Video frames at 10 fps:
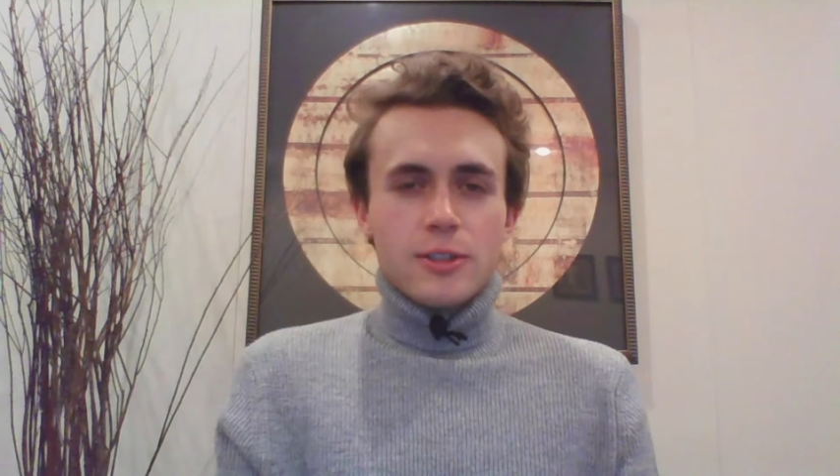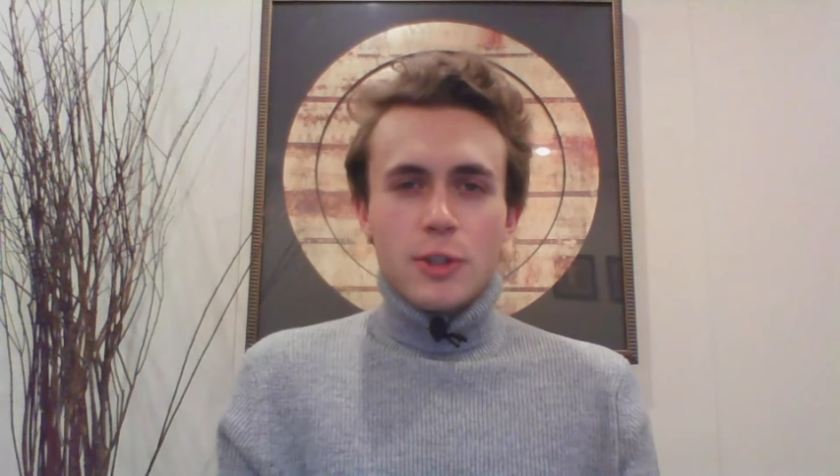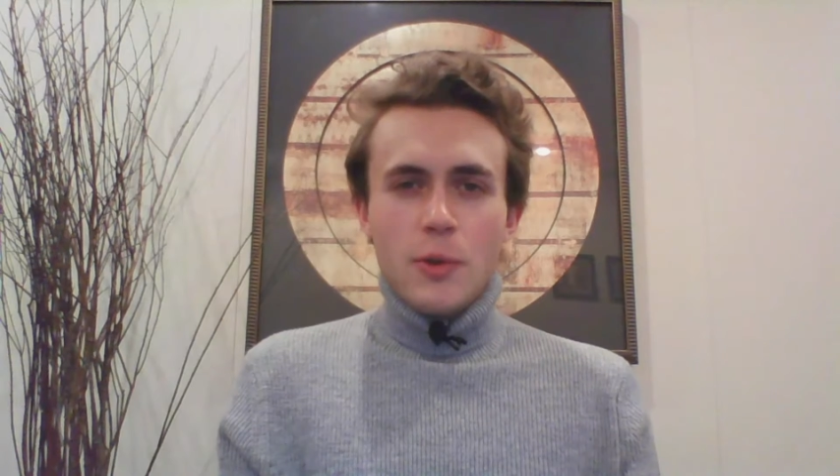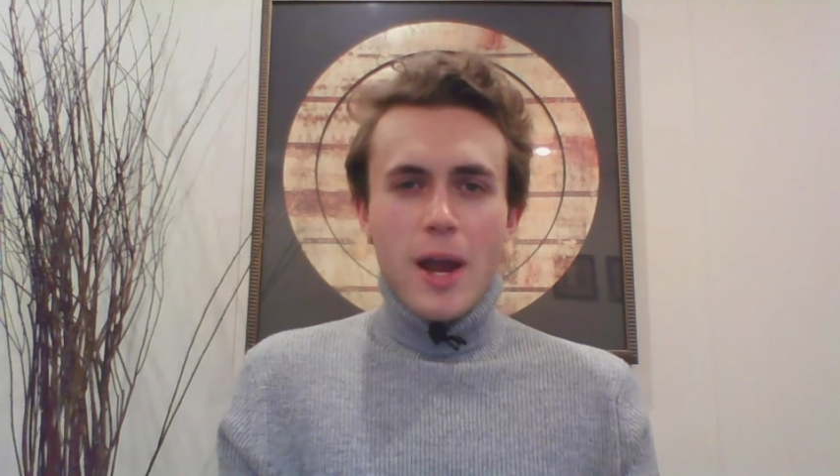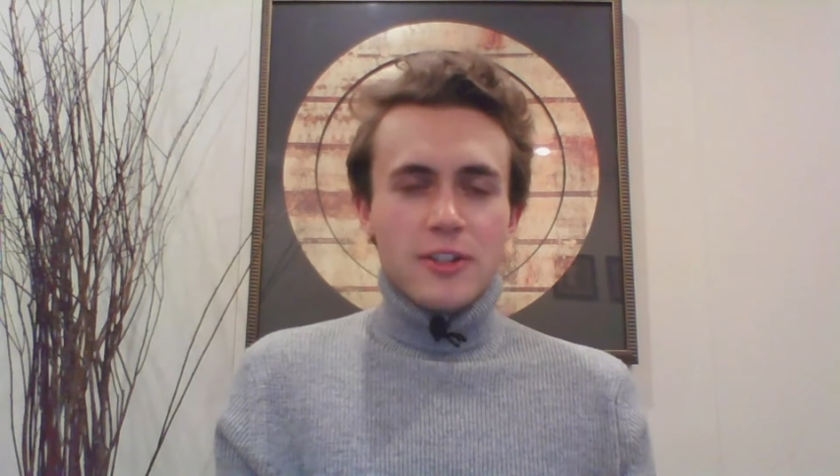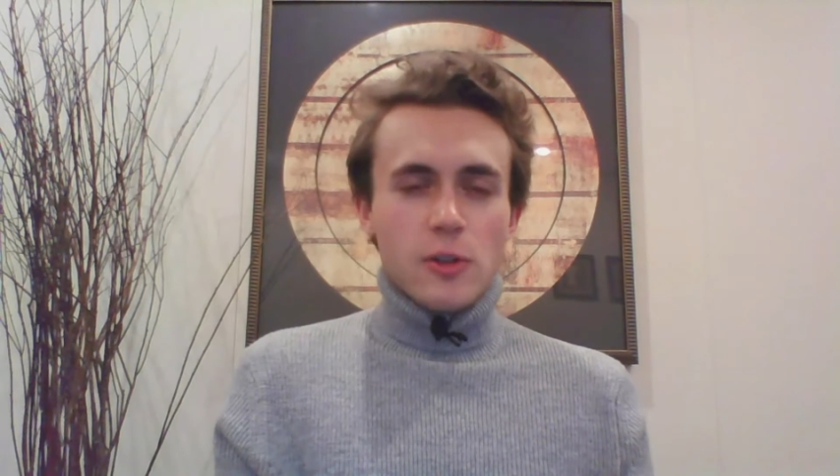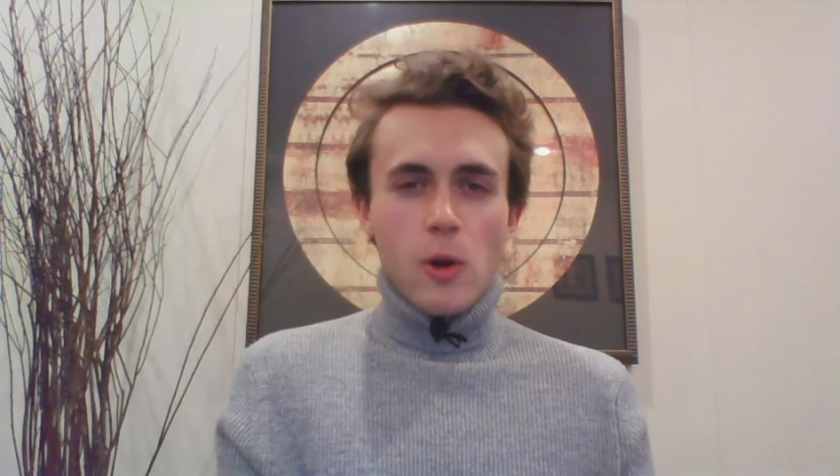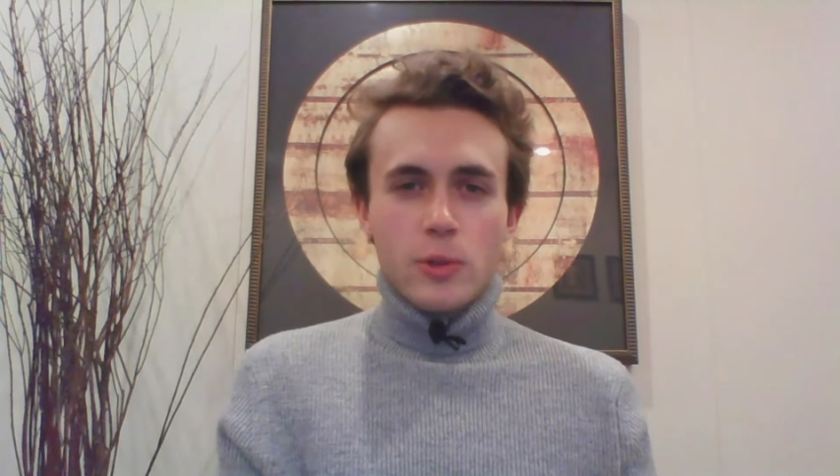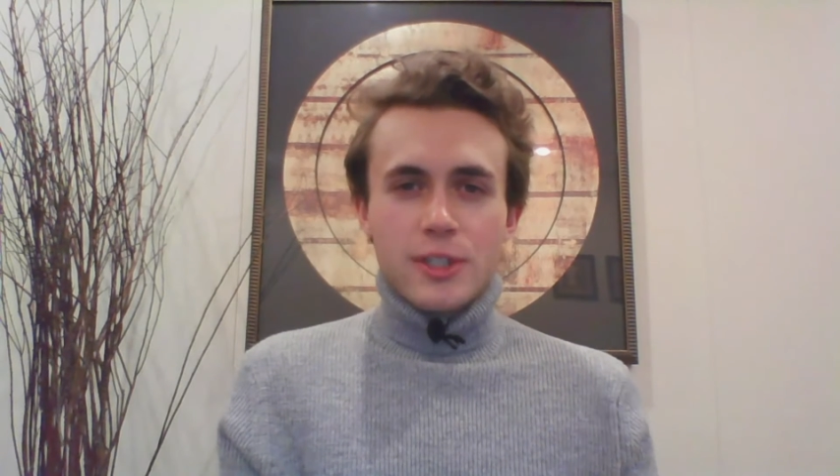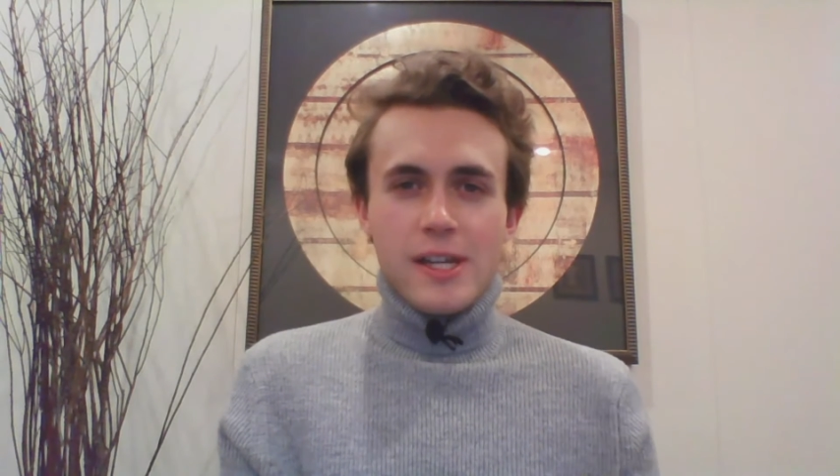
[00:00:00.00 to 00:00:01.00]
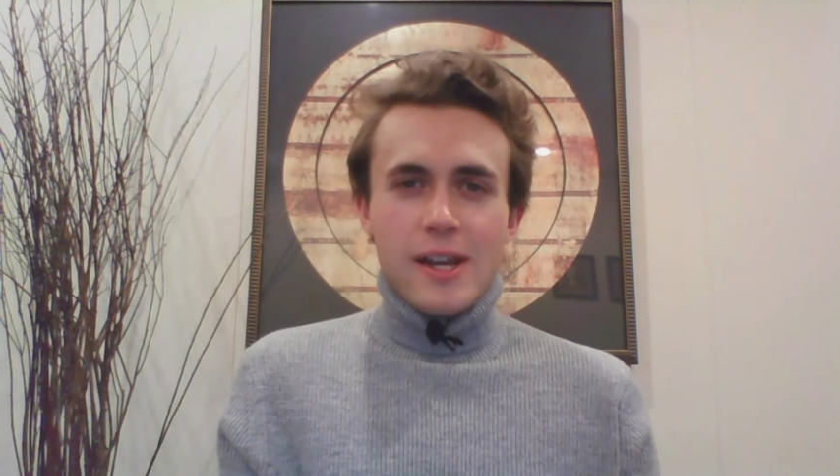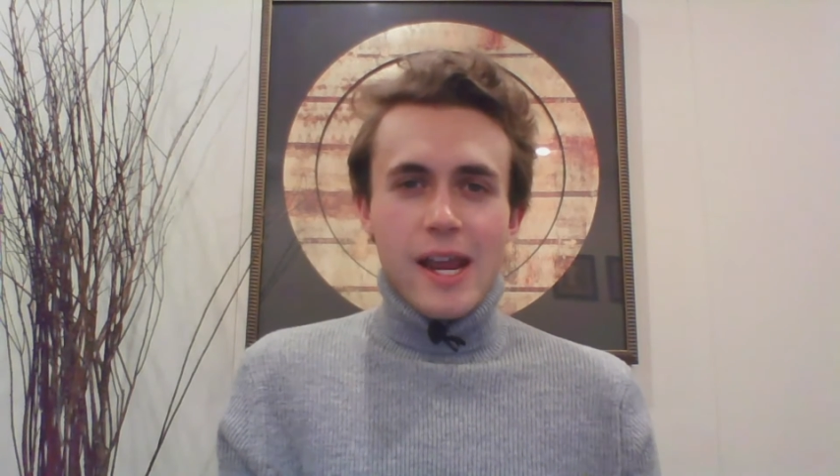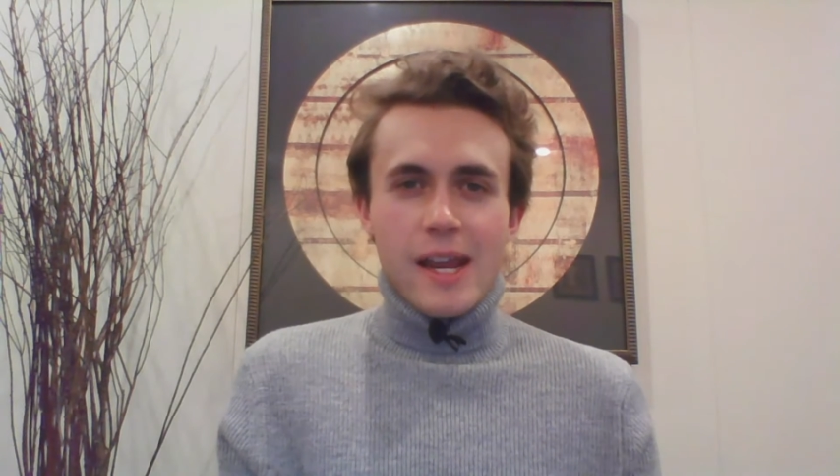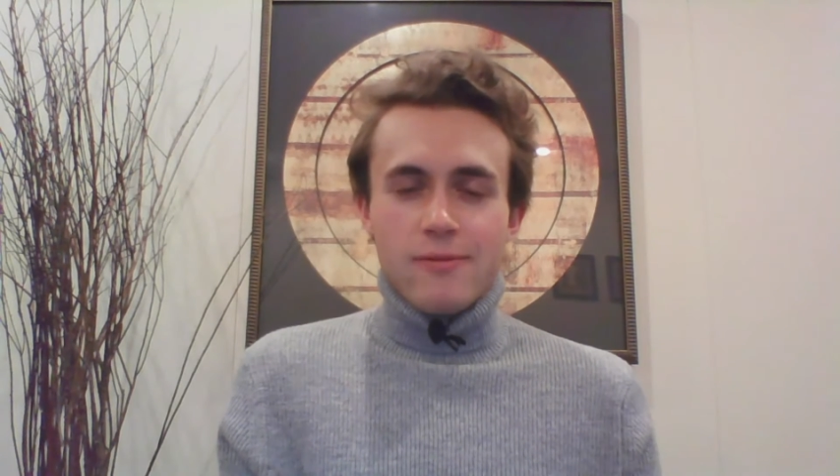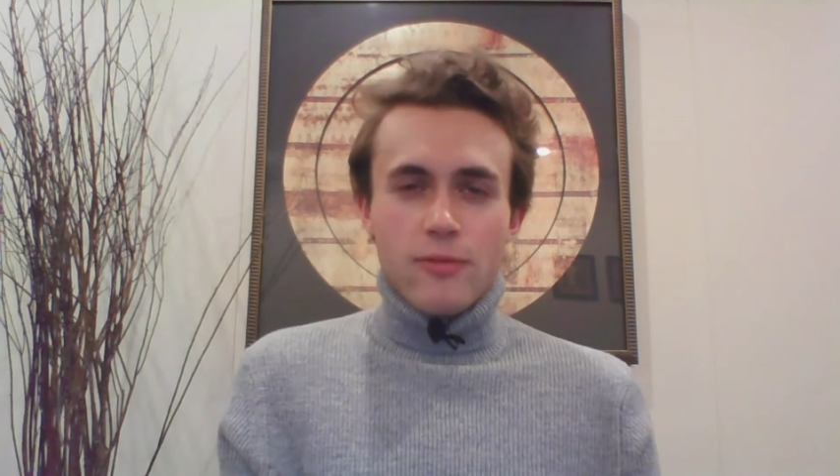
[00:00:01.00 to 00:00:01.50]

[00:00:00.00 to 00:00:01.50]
So, you guys are hosting a